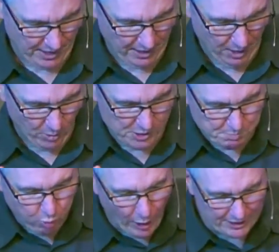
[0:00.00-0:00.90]
it was
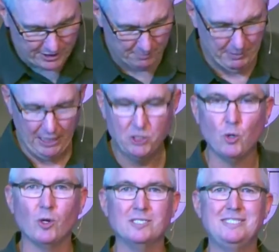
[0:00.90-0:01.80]
pointing me
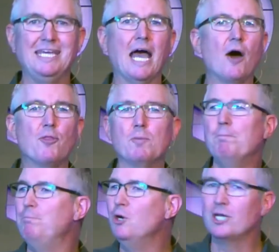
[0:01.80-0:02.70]
towards the other
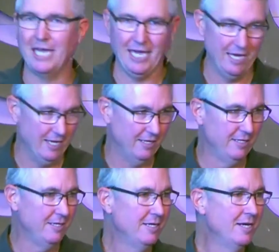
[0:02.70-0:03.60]

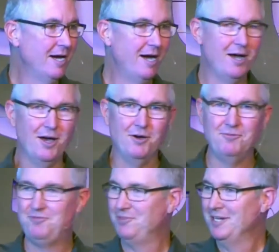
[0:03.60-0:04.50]
bookend
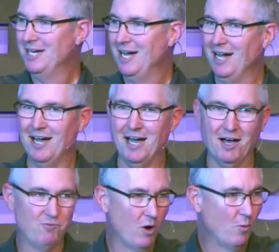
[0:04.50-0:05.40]
of
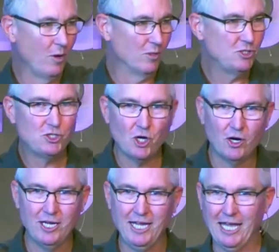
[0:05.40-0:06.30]
what we were
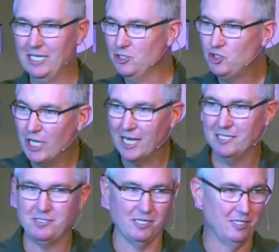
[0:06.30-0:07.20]
starting in
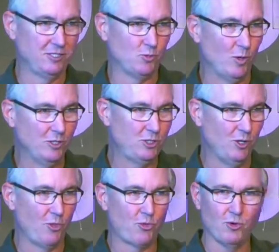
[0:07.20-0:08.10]
Genesis 1,
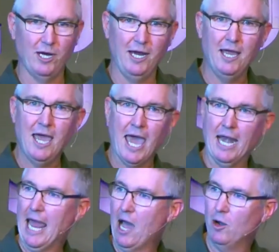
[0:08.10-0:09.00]
2, and 3,
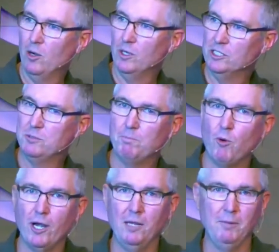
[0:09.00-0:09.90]
and how it was
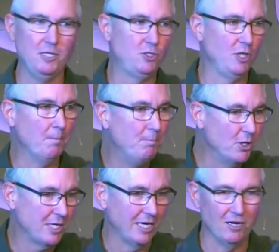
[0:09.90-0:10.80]
pointing me to the
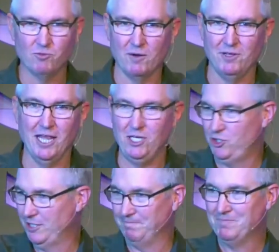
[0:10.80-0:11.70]
bookend of
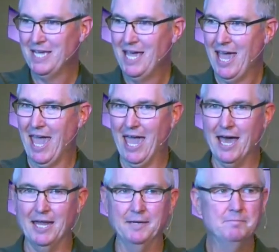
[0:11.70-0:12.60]
Revelation.
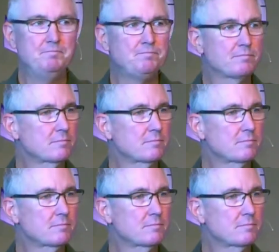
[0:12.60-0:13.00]
And